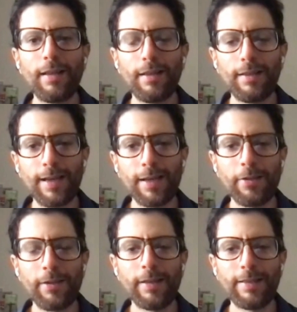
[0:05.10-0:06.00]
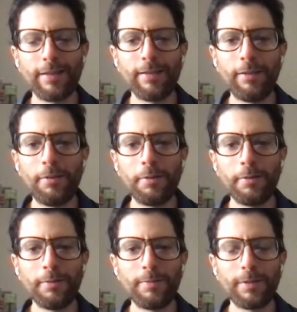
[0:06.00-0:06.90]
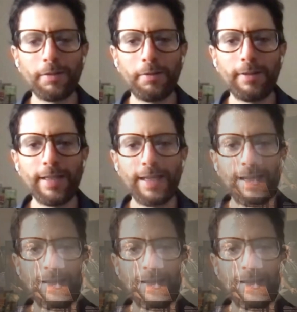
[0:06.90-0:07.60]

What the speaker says: is actually it's a little ditty